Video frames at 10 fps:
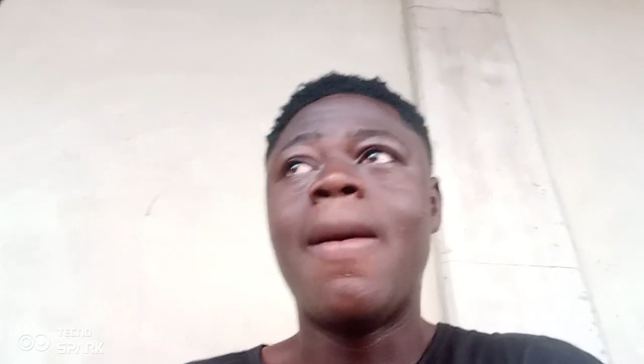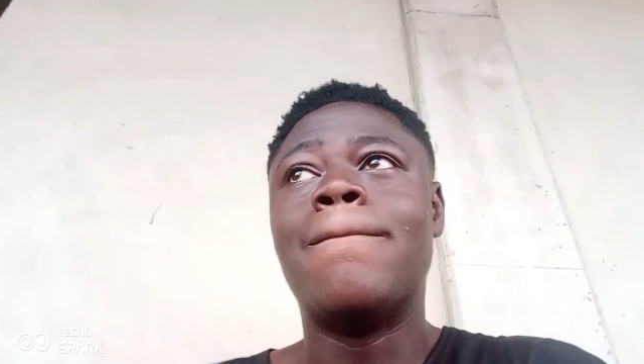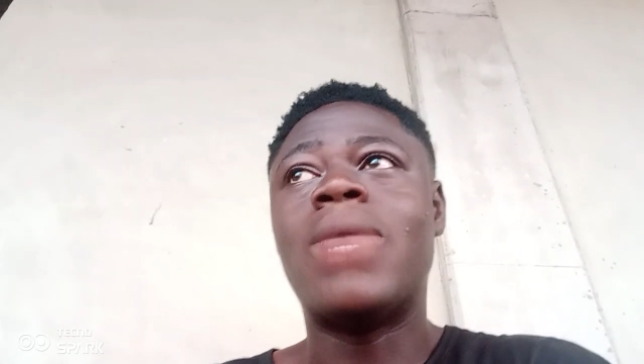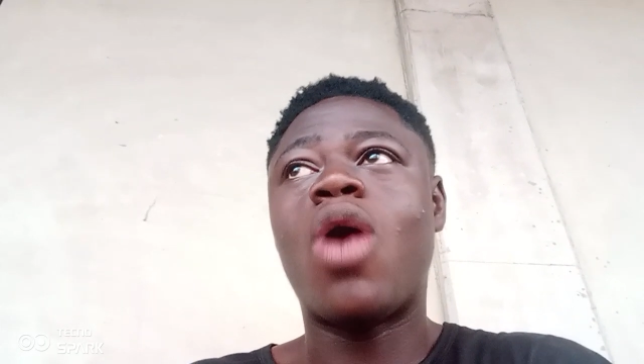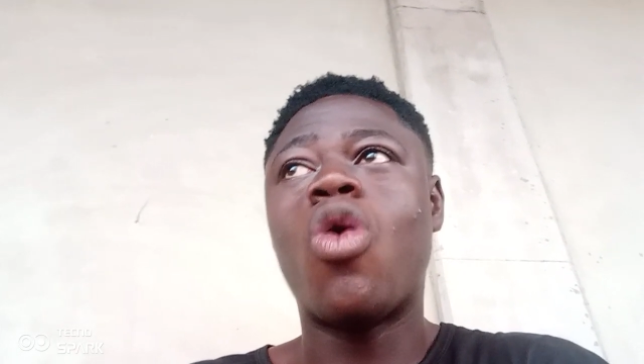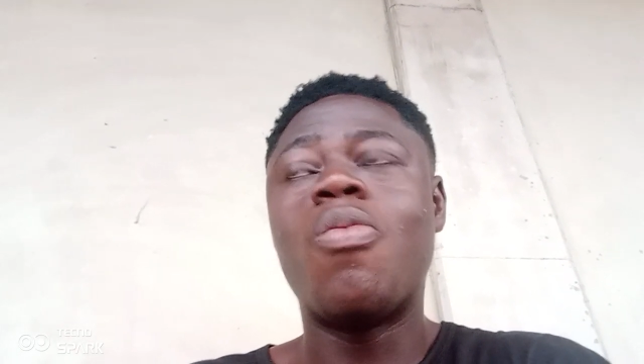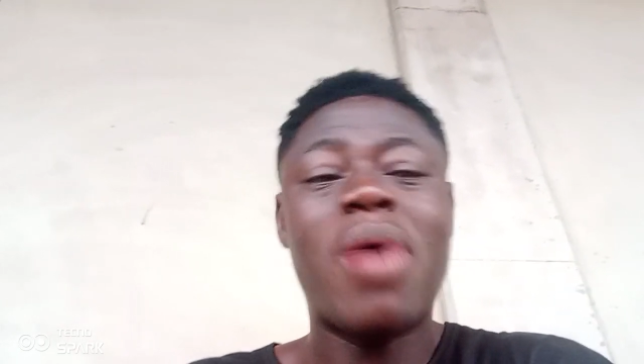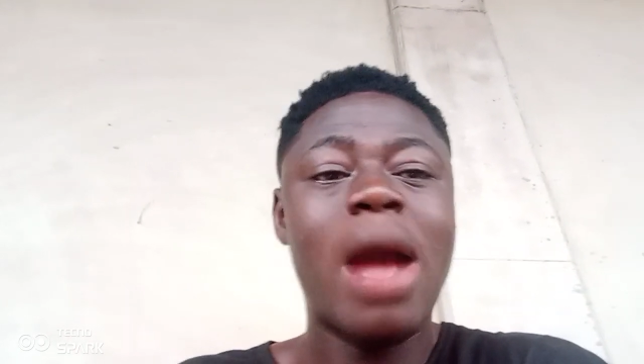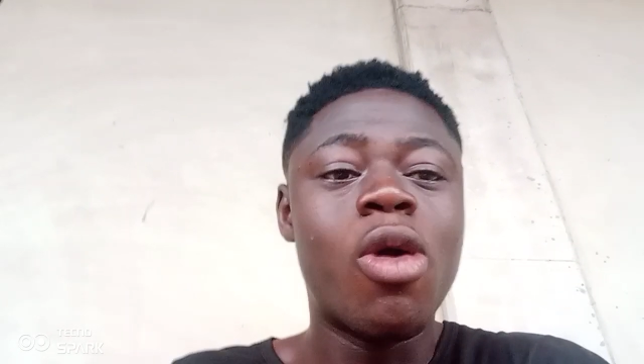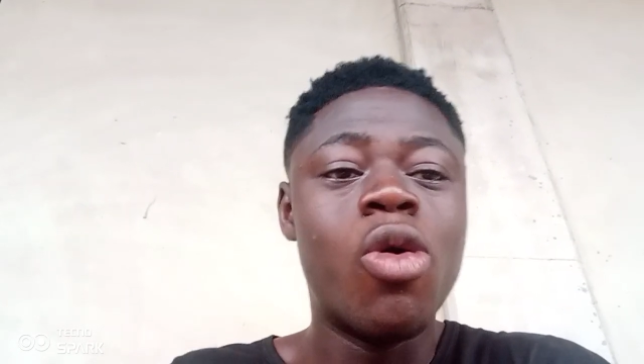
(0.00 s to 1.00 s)
my one
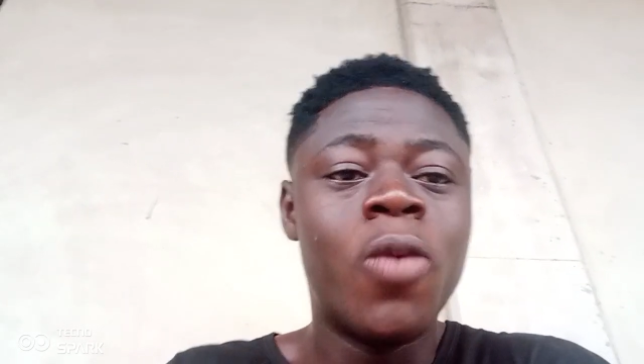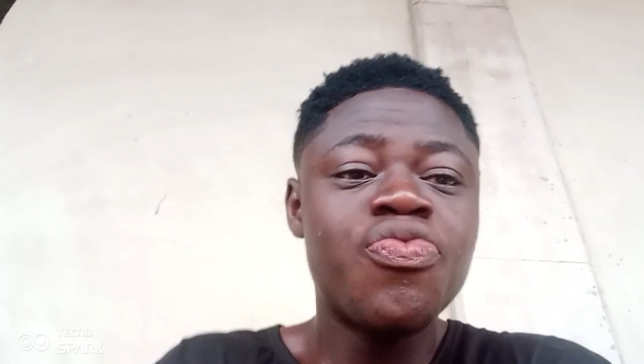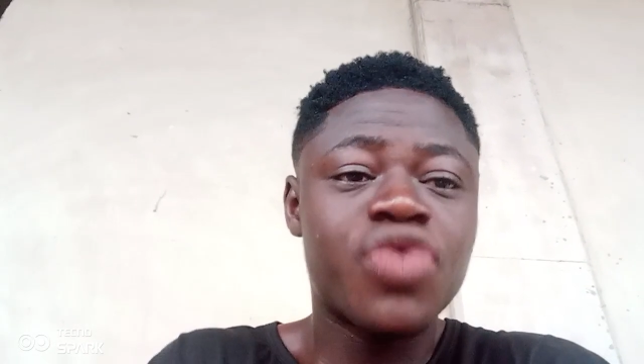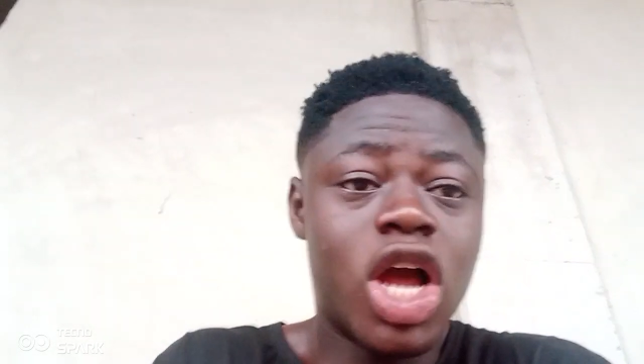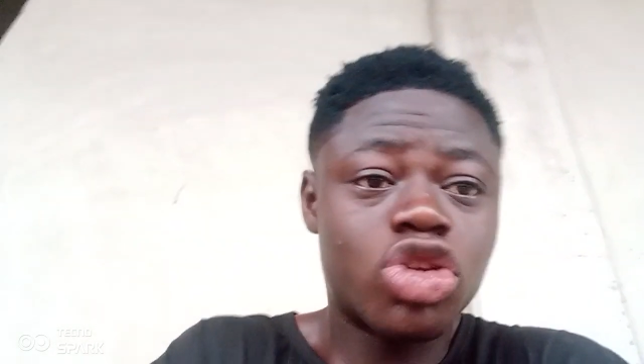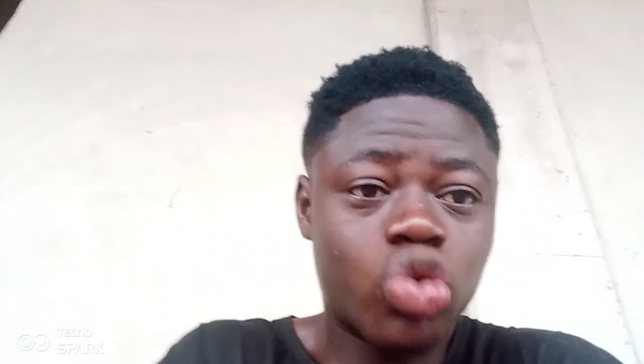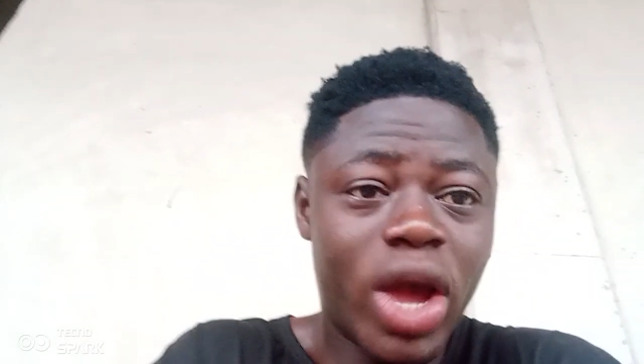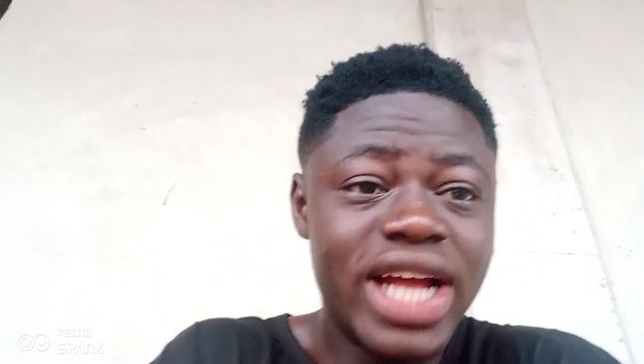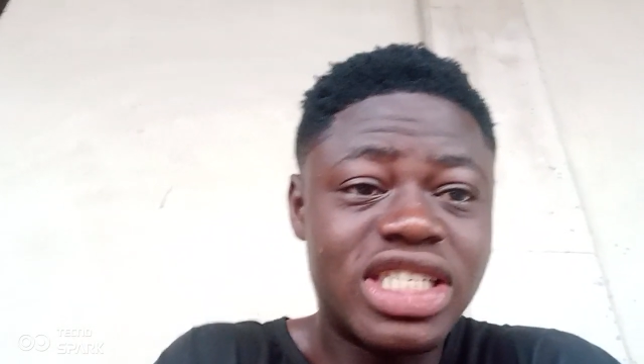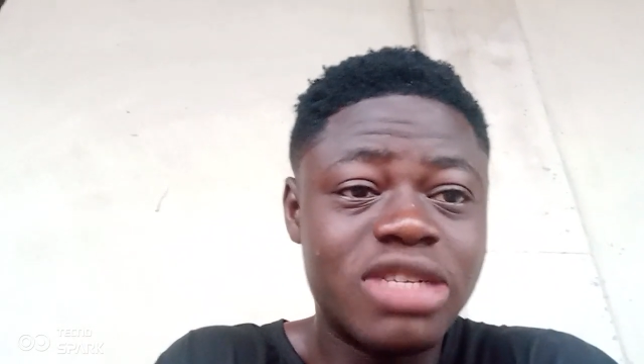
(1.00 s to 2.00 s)
pibo, Elsa
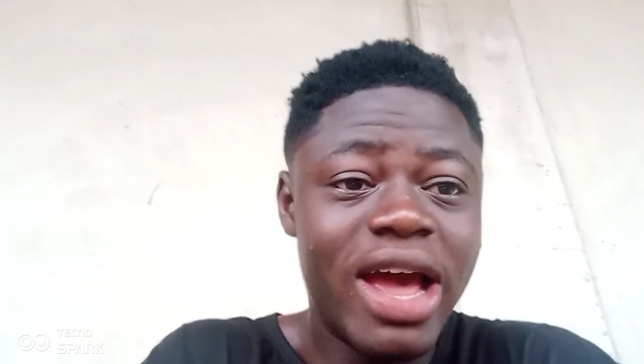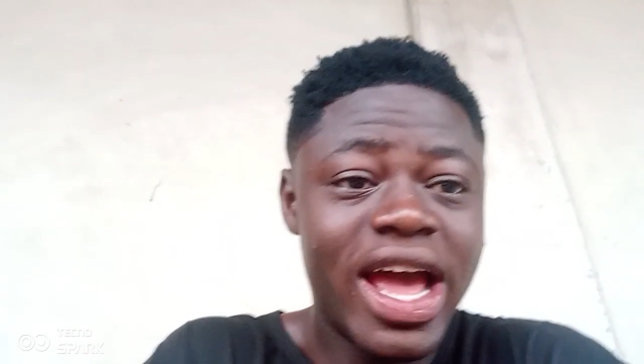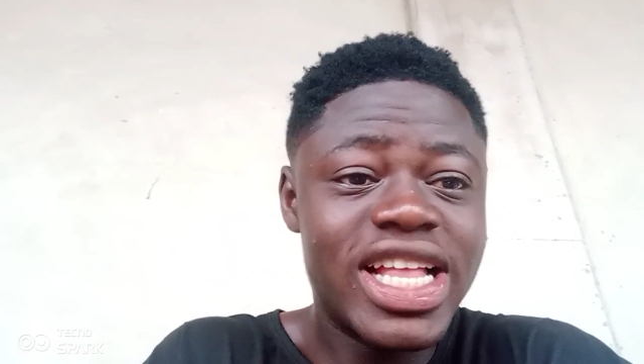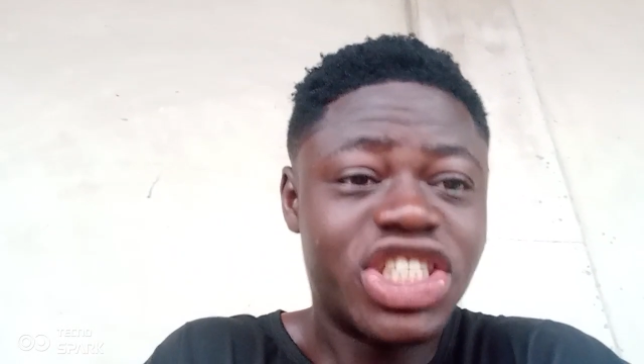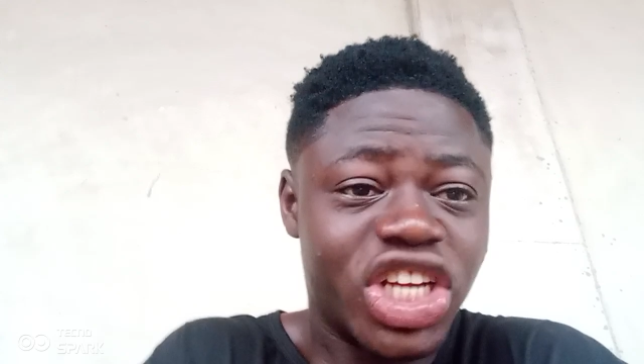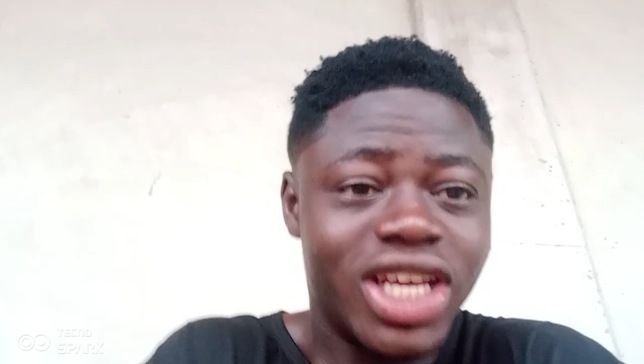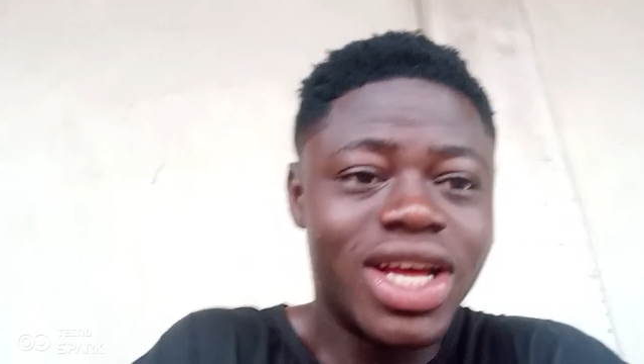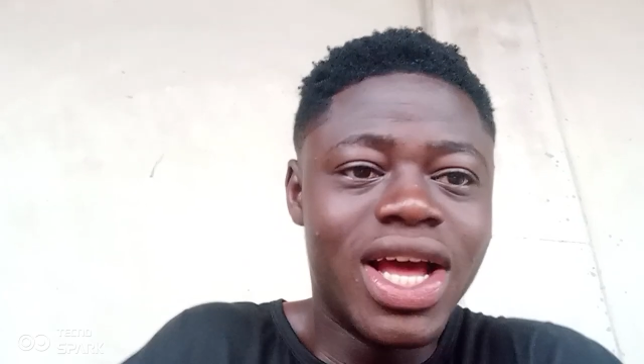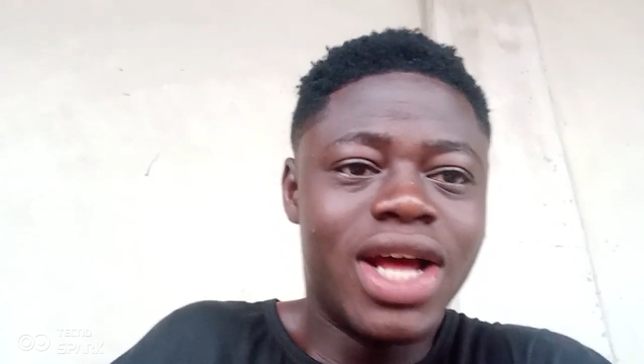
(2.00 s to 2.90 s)
ain't him any day,